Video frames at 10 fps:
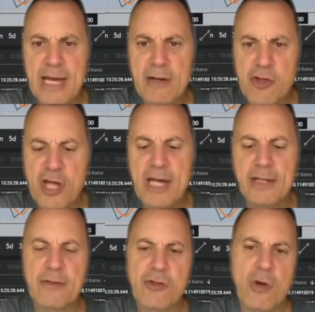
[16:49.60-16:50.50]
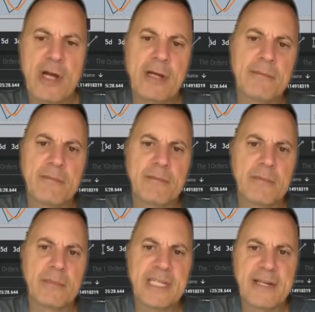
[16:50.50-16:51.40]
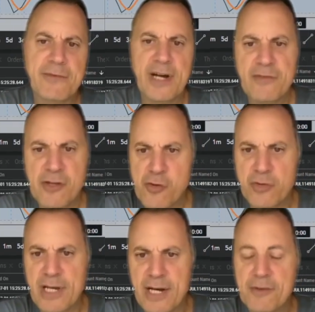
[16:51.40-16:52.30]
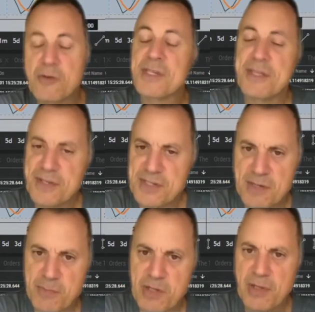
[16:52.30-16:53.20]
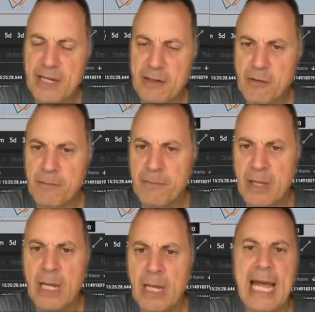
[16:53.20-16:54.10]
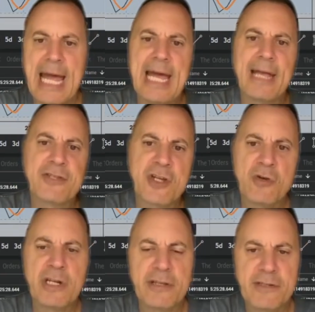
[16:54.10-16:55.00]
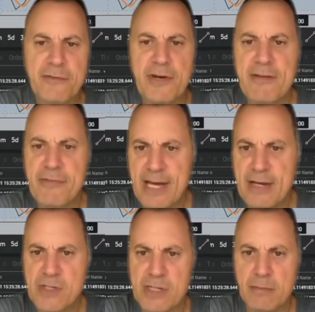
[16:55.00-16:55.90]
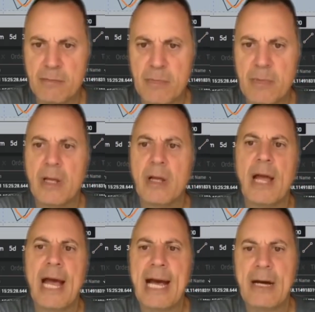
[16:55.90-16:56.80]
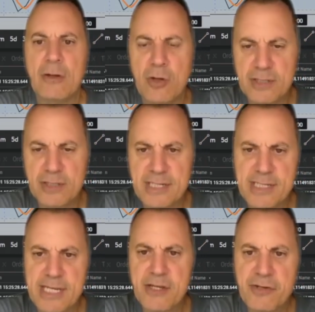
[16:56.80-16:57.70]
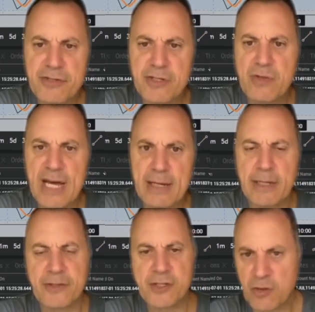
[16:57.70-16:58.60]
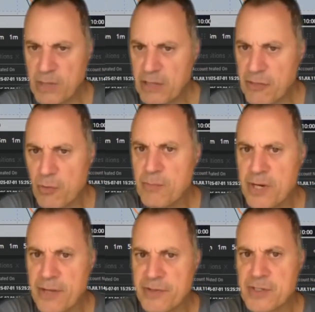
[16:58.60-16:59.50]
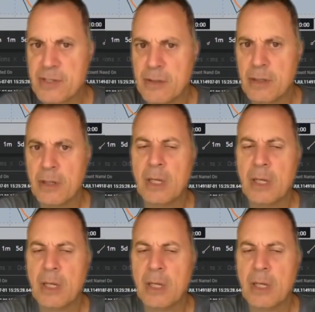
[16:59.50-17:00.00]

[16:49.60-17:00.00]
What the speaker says: account challenge, right? Take $500 in the simulator and turn it into 5,000. How long did it take you to do that? It took me 3 months,